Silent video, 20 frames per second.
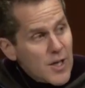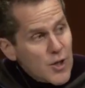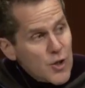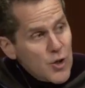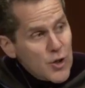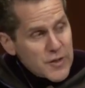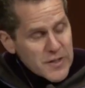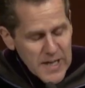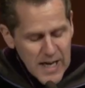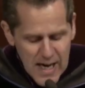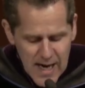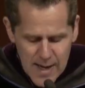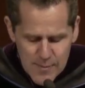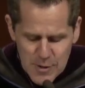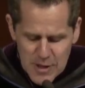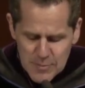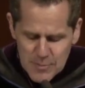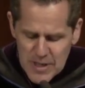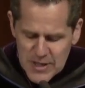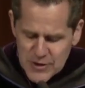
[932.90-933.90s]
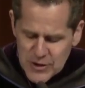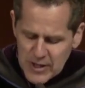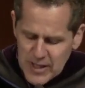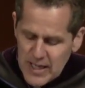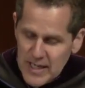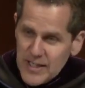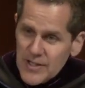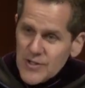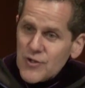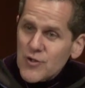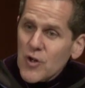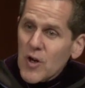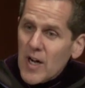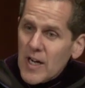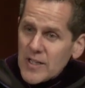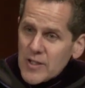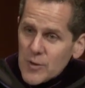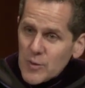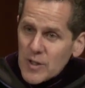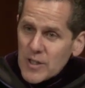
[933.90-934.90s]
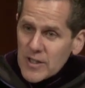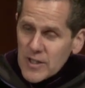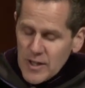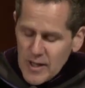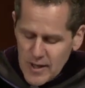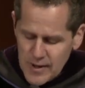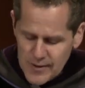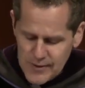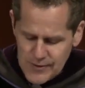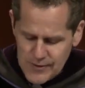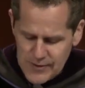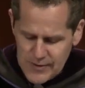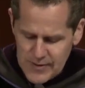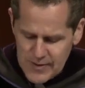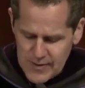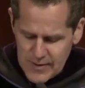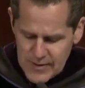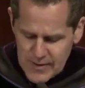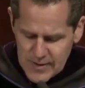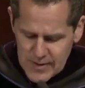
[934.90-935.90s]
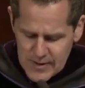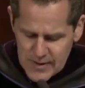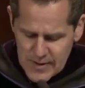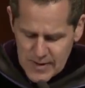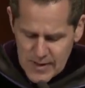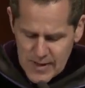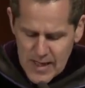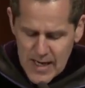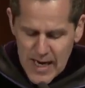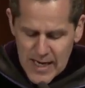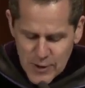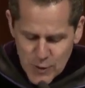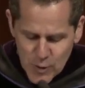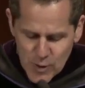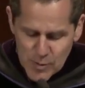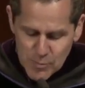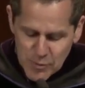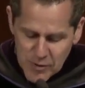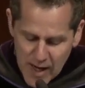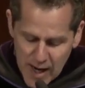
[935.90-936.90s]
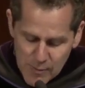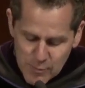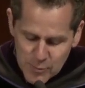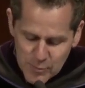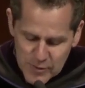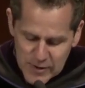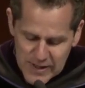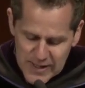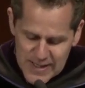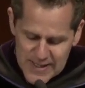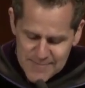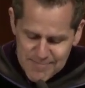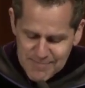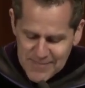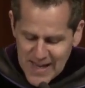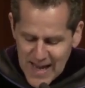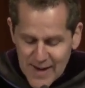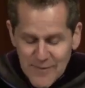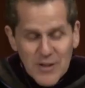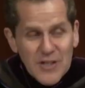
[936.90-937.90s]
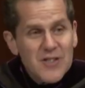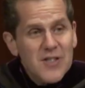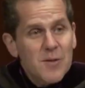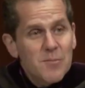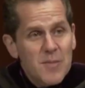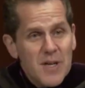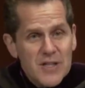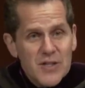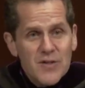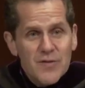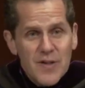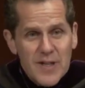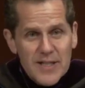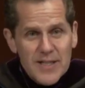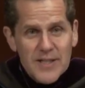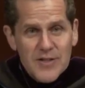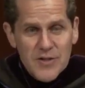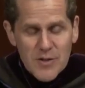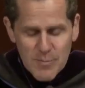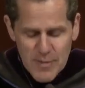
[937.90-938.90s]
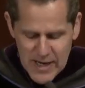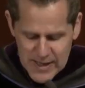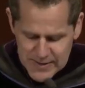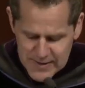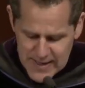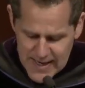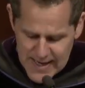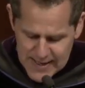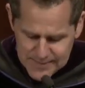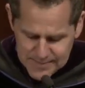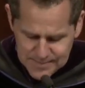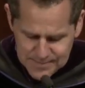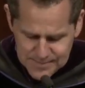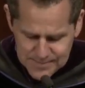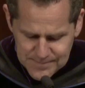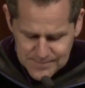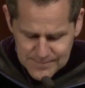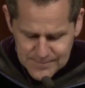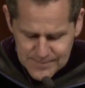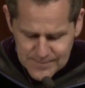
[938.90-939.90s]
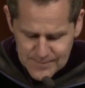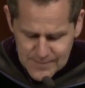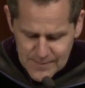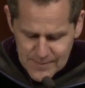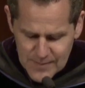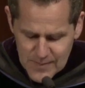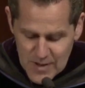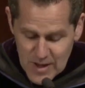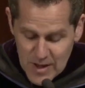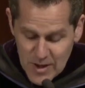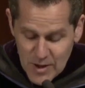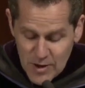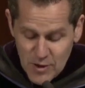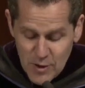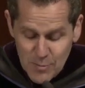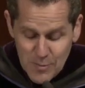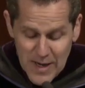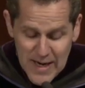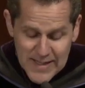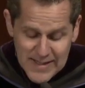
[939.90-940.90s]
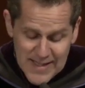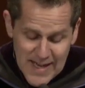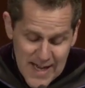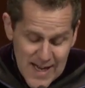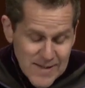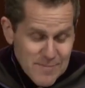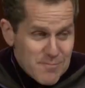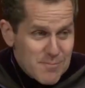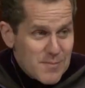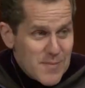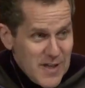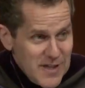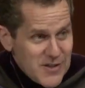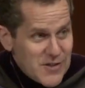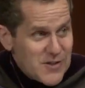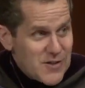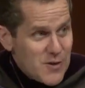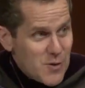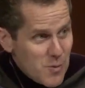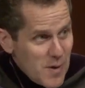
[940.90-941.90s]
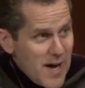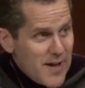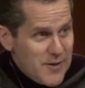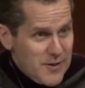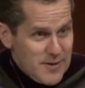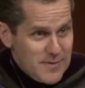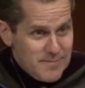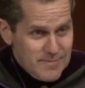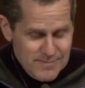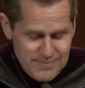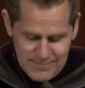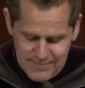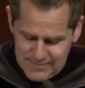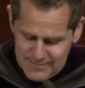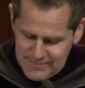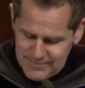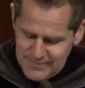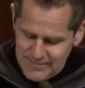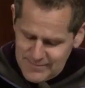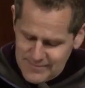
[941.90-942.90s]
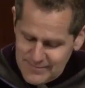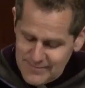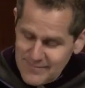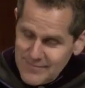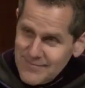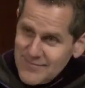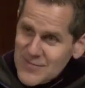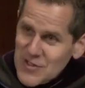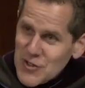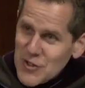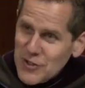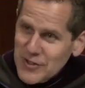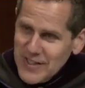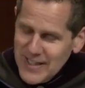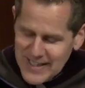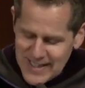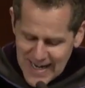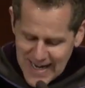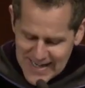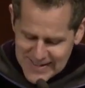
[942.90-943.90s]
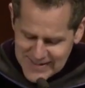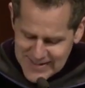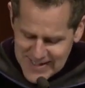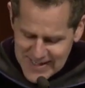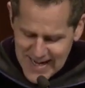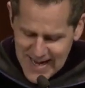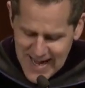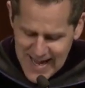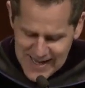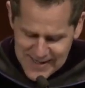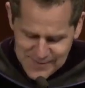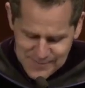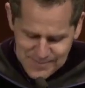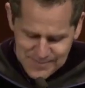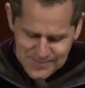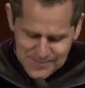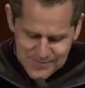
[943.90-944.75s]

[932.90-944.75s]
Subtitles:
Your time at Michigan is drawing to a close, and you are probably having some mixed feelings about that. You might not miss the weather, certainly not today.